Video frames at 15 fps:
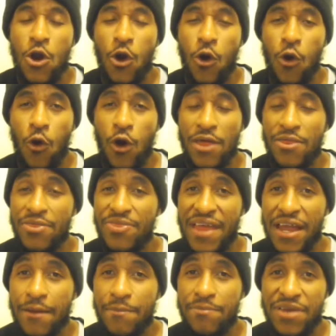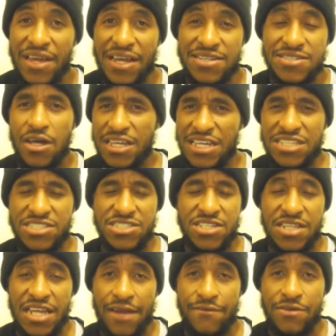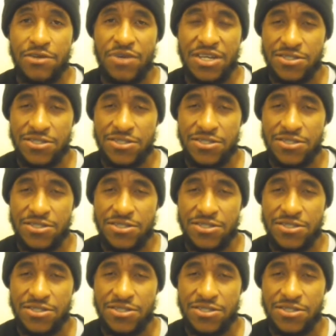on their picks each and every week.